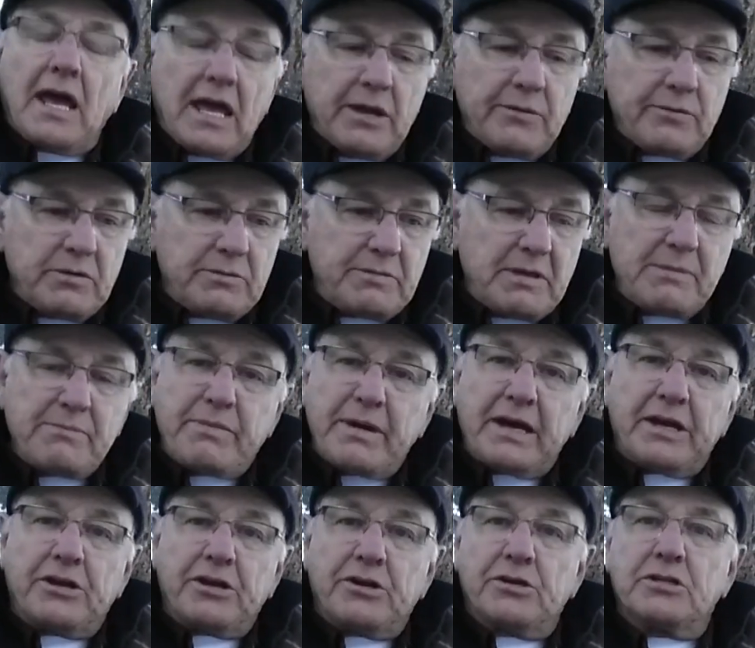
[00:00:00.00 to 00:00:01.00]
It would be
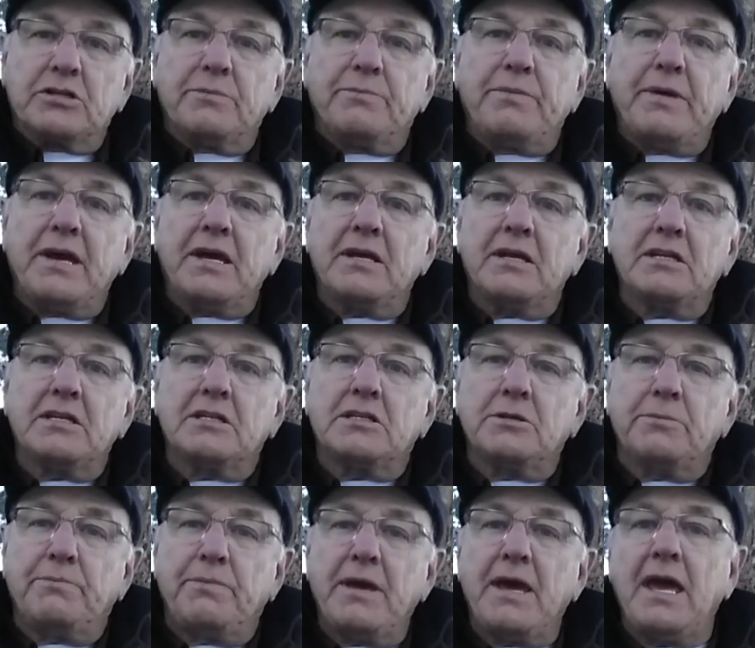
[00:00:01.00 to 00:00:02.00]
better to pay
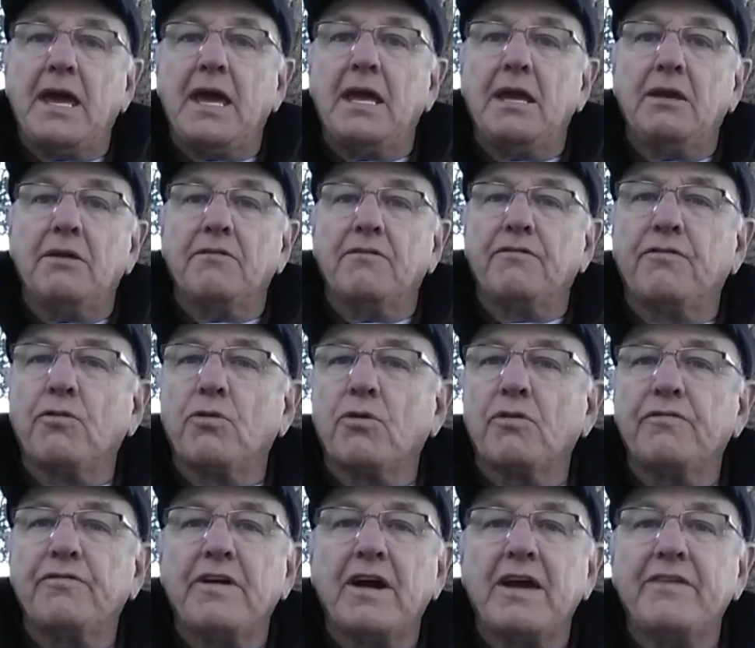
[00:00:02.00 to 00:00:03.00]
$400,
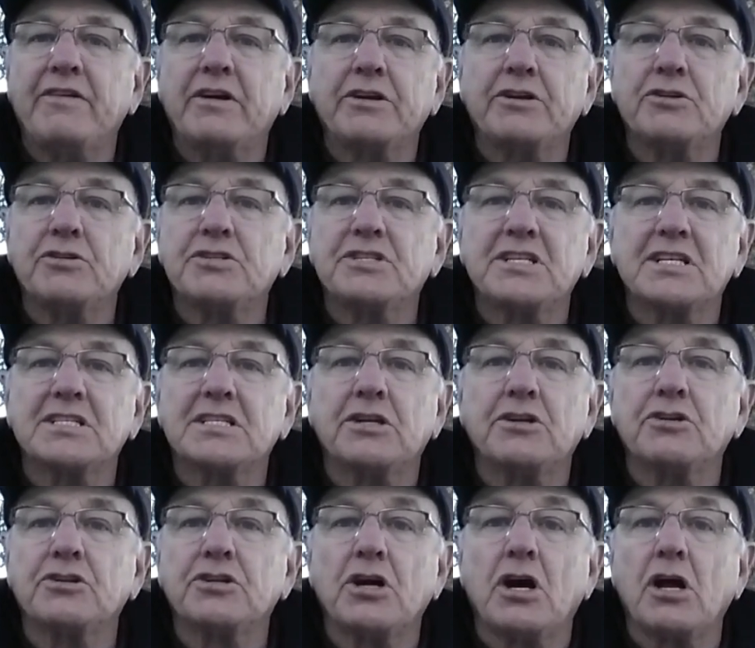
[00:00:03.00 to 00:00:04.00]

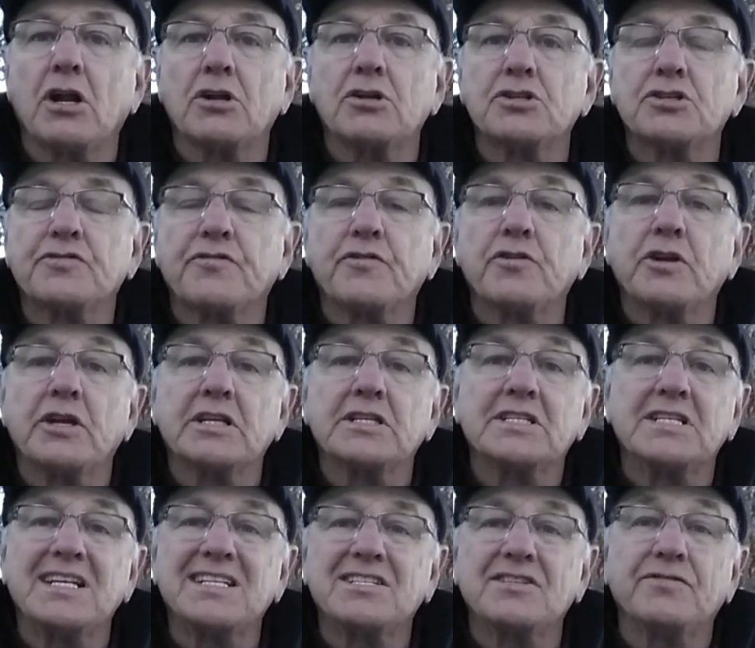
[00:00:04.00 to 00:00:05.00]
$500, $600 for an
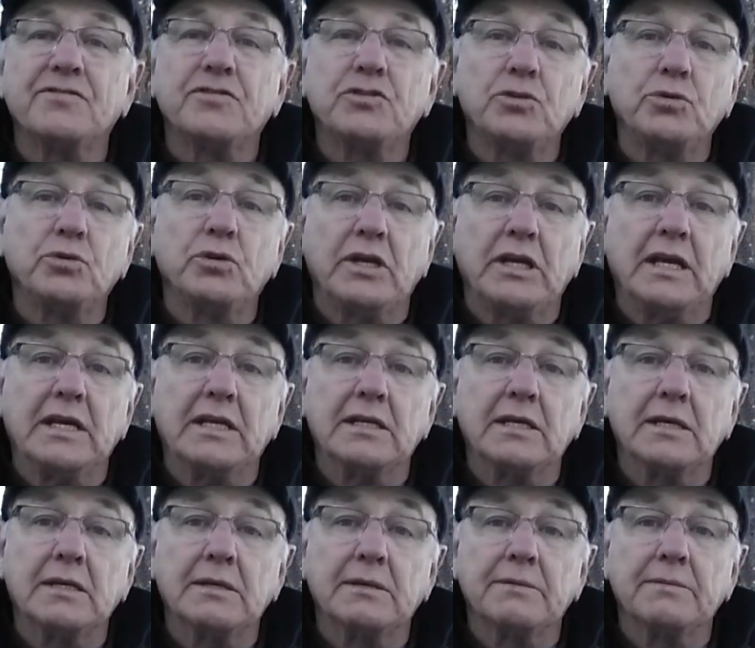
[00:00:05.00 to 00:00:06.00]
extensive toolkit
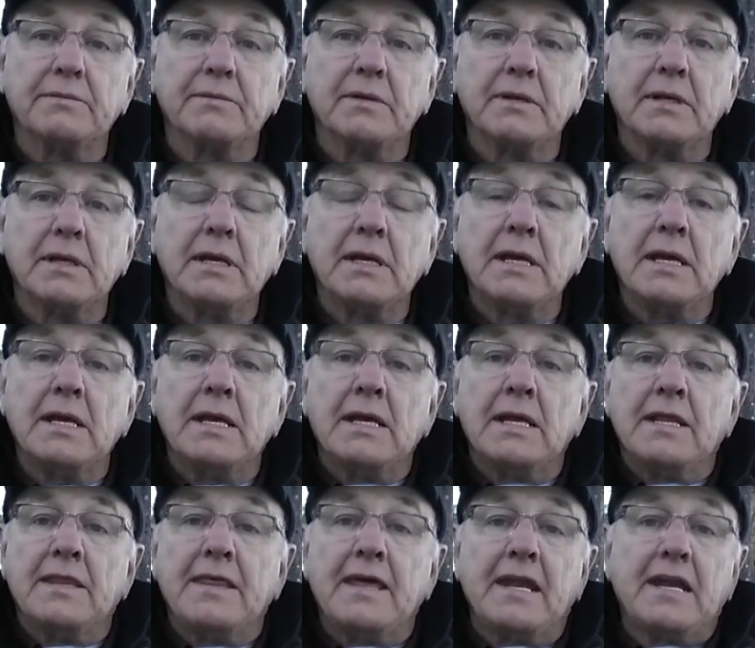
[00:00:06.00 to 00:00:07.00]

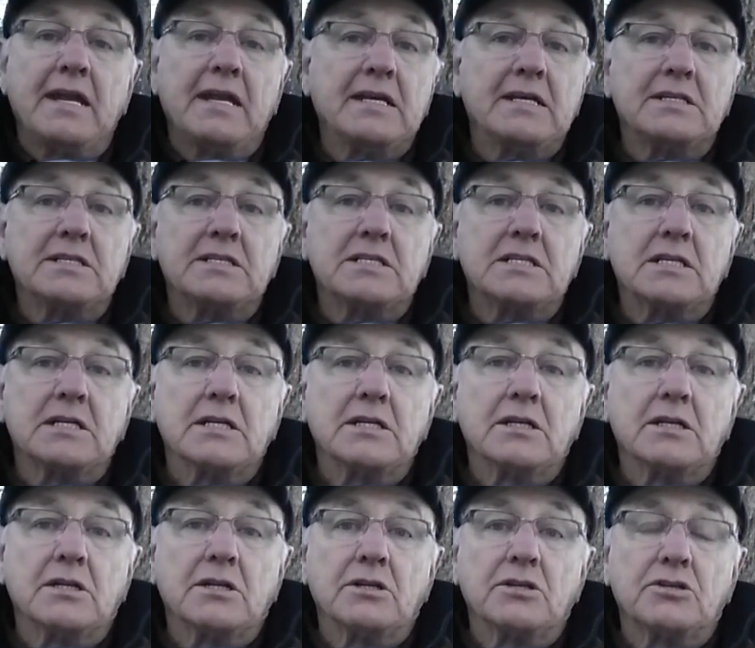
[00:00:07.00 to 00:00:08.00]
than it is
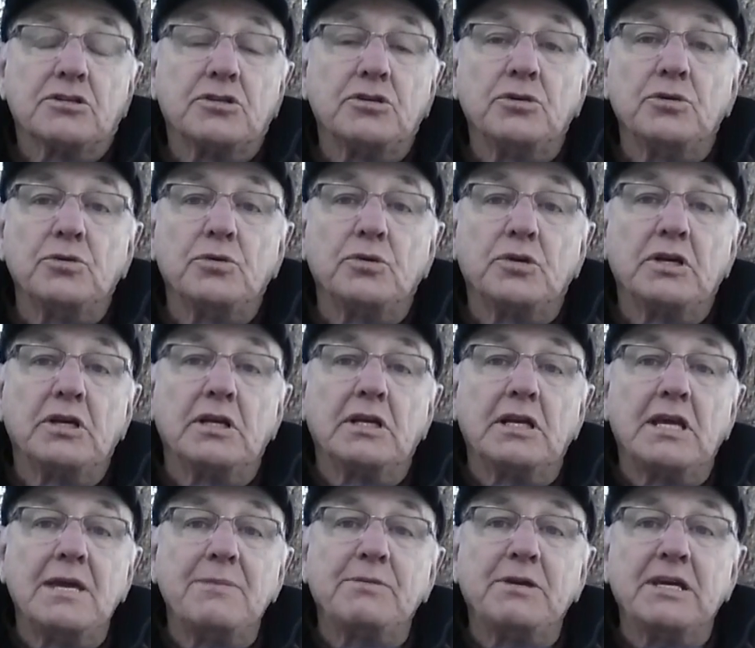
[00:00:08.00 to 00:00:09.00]
to
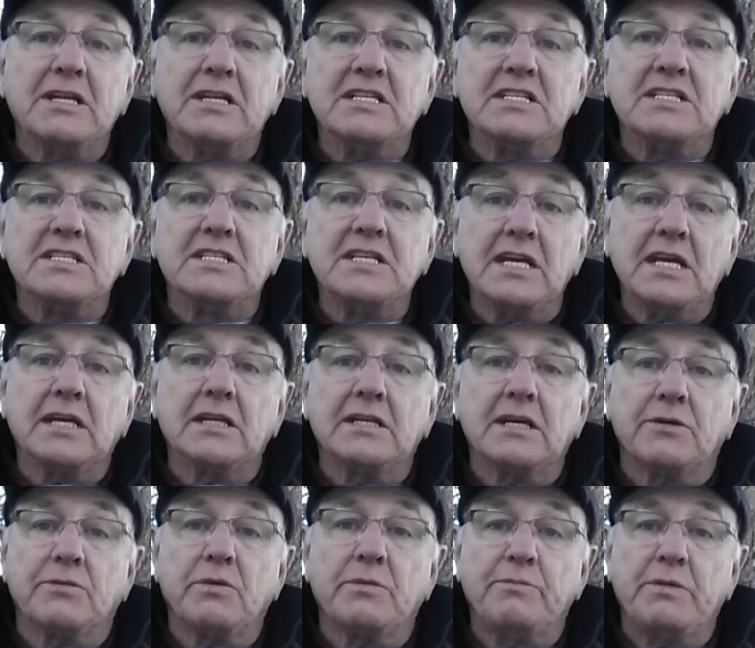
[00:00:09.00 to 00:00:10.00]
keep getting dinged
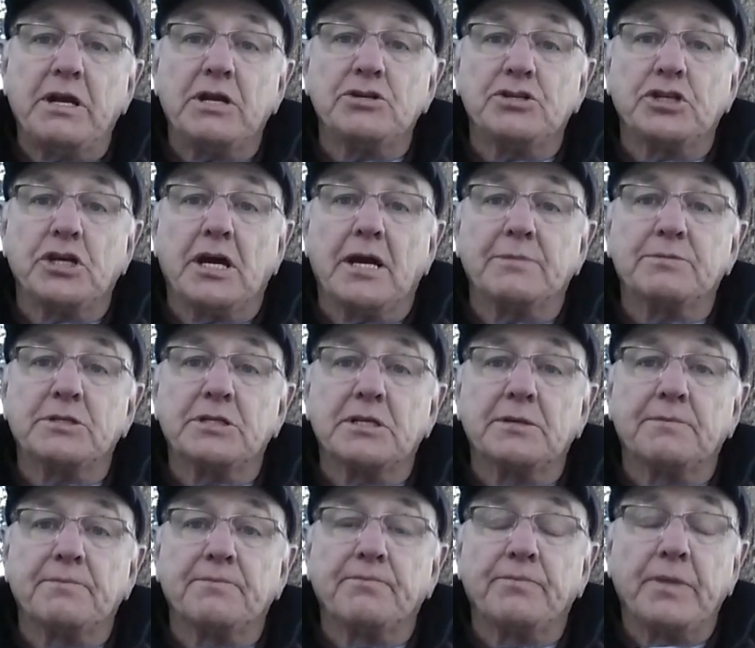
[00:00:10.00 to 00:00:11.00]
at repair shops.
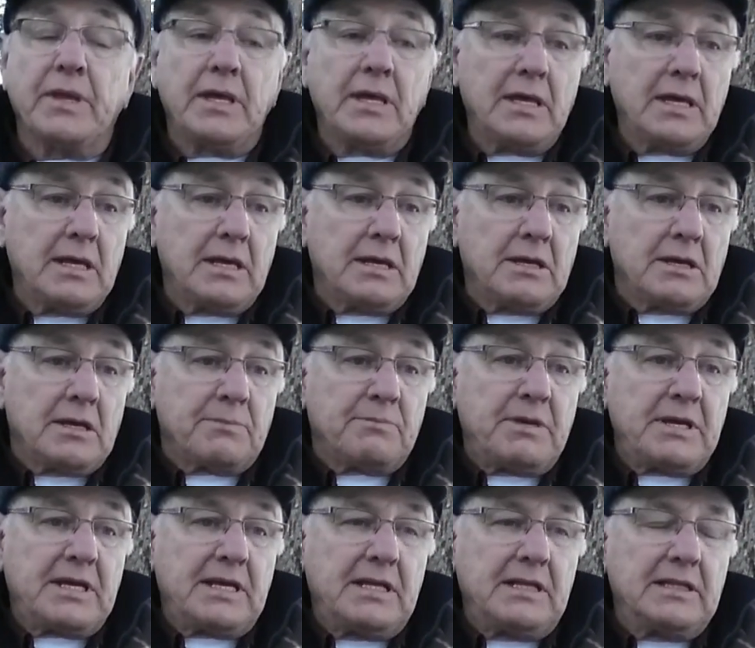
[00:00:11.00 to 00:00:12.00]

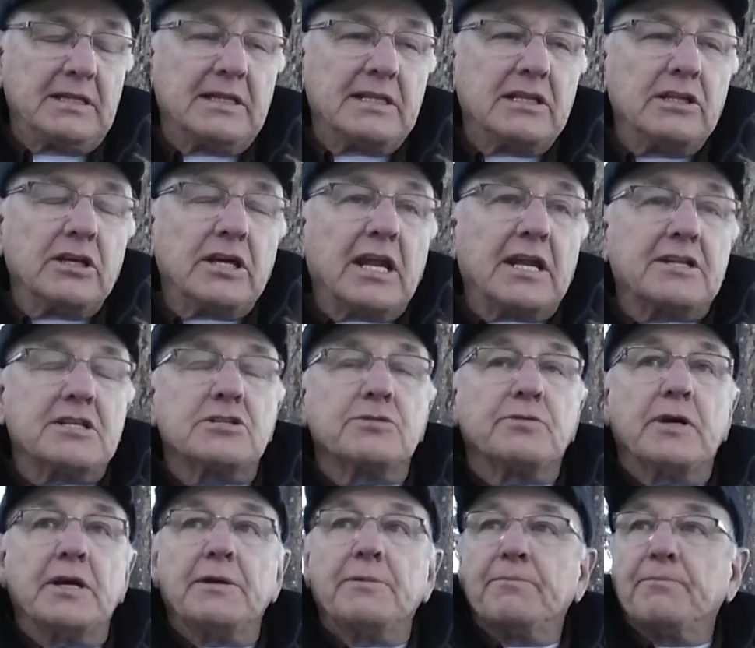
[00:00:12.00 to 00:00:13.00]
Look at it this
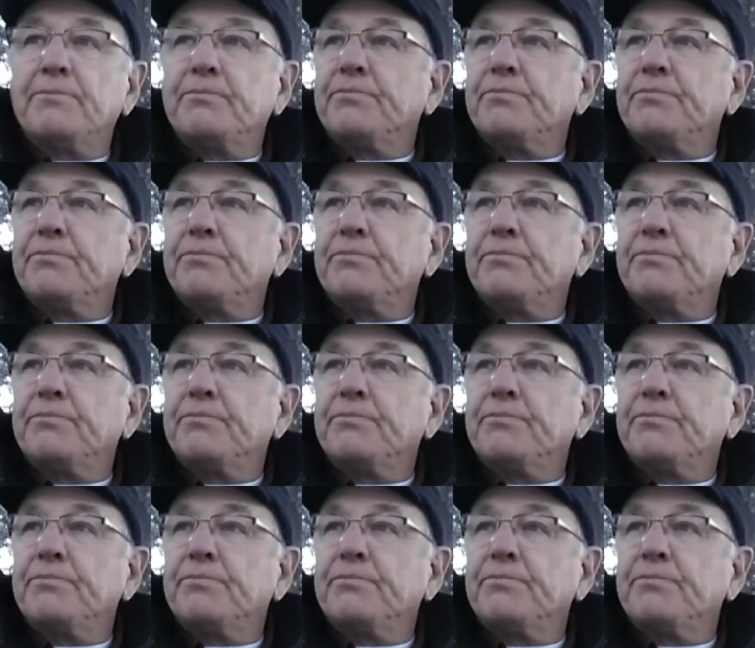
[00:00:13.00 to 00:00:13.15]
way.